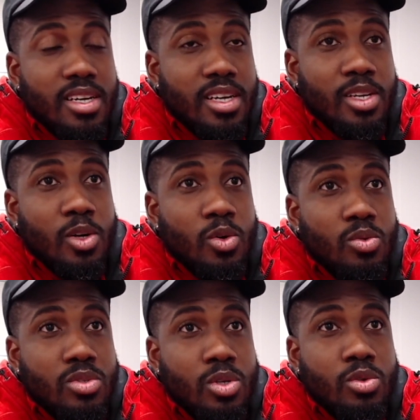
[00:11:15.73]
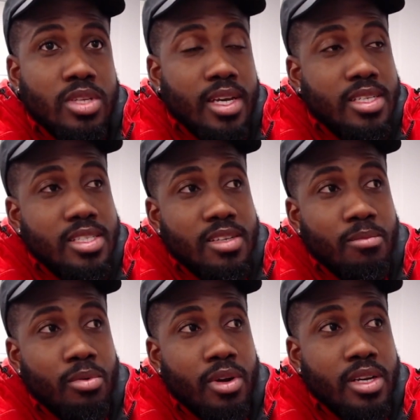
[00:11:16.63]
You know, 2 slices of
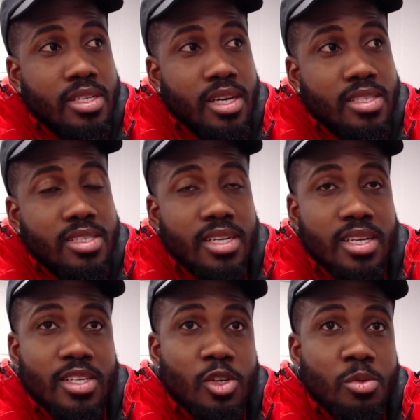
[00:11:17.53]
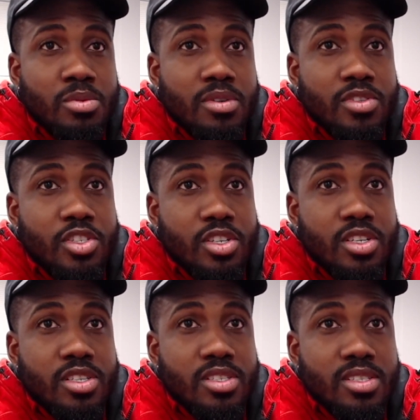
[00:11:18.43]
bread is actually 10 cubes of
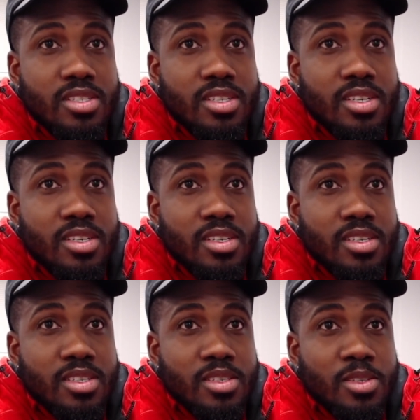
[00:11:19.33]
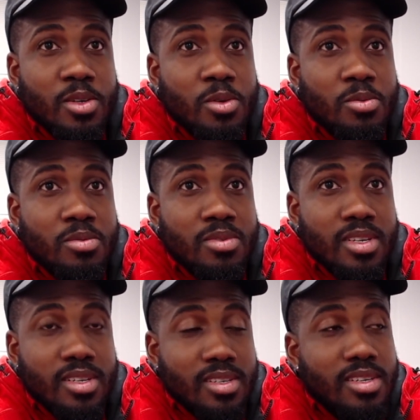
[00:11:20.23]
sugar. So
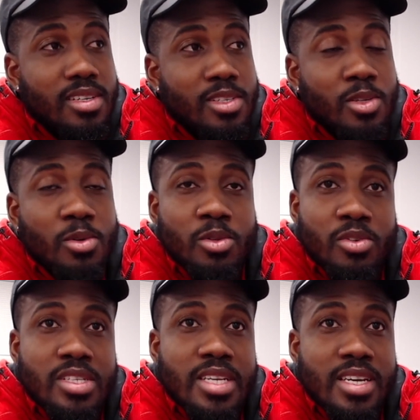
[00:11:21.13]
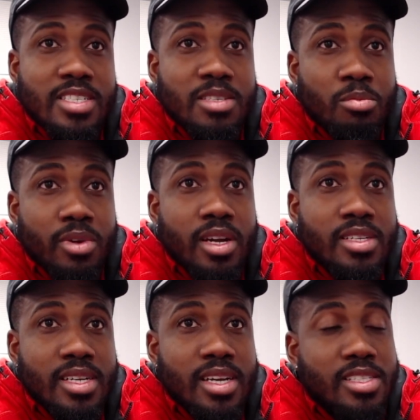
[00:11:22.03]
eating 2-3 slices of bread
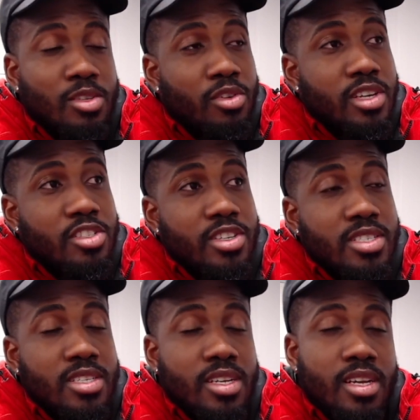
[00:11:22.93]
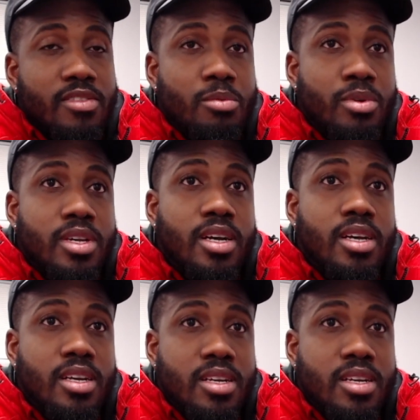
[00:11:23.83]
can actually raise your insulin level pretty high.